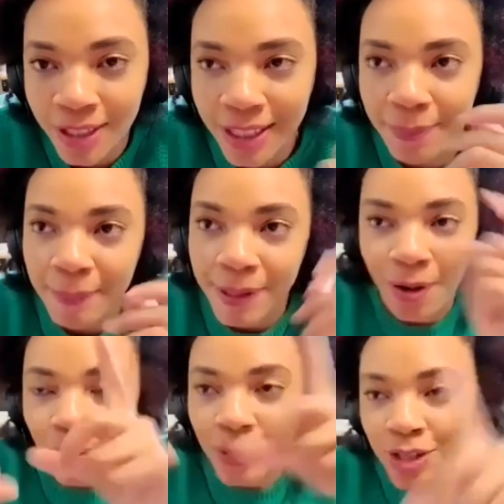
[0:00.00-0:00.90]
Like maybe they're
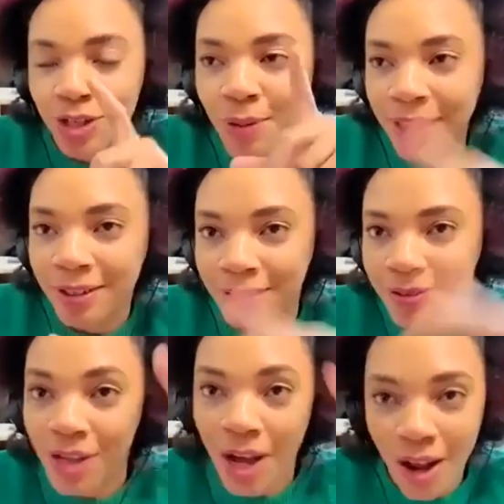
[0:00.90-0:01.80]
always showing their
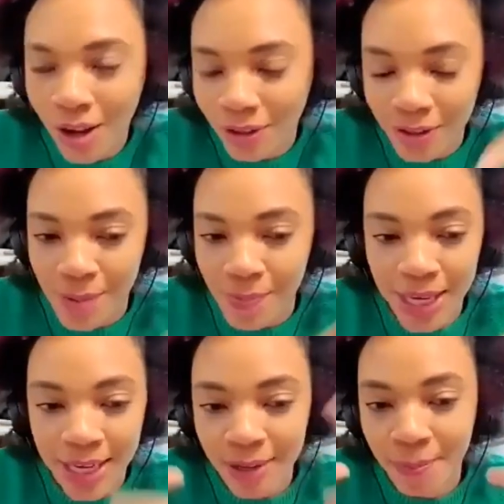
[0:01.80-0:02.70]
doll or
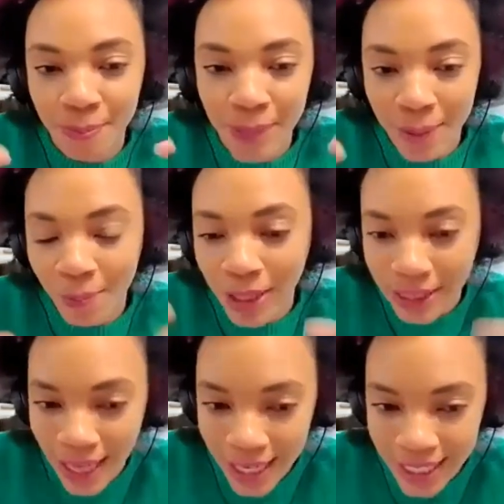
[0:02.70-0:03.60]
something in in one
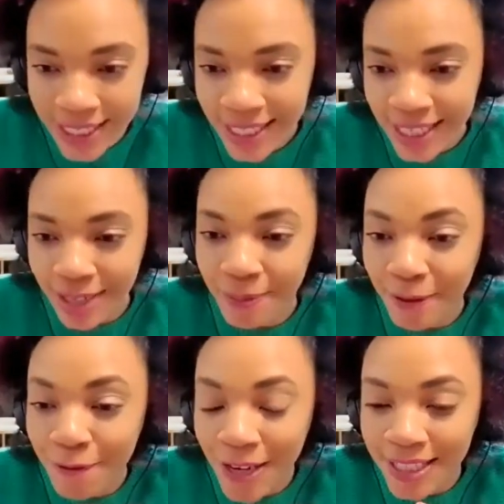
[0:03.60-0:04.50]
light. It'd be
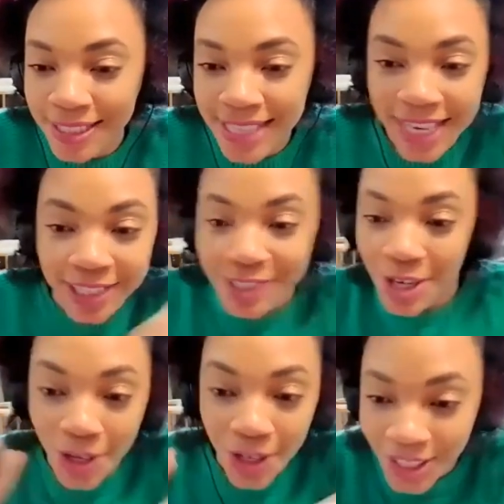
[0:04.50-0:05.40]
fun to take a
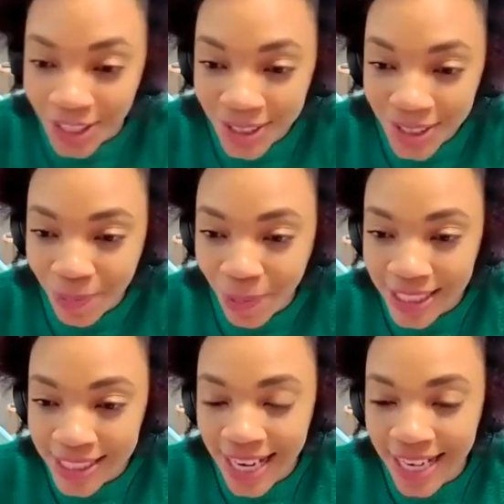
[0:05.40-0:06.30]
turn
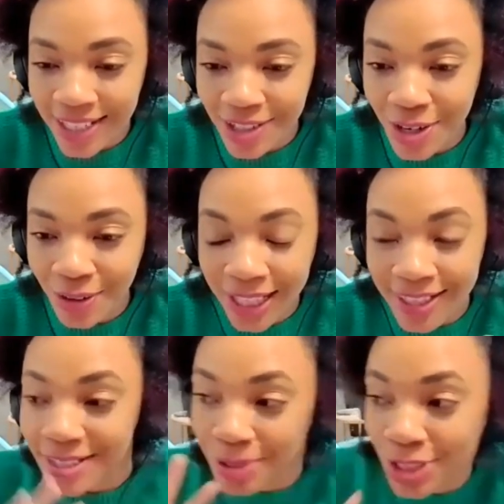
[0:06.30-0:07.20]
one day and show like
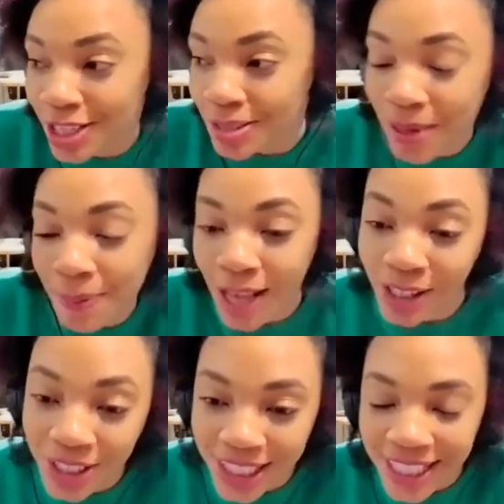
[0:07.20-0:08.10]
this is what she does when I'm not
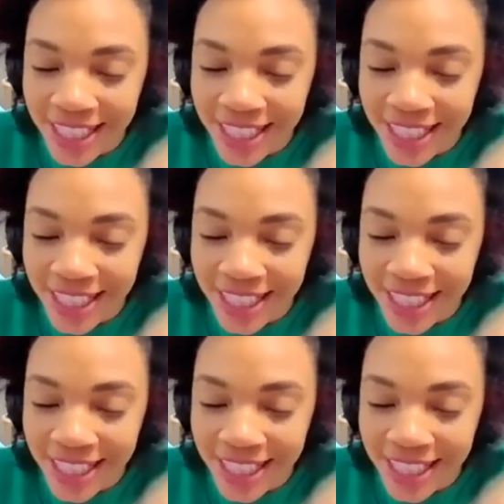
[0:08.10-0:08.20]
looking.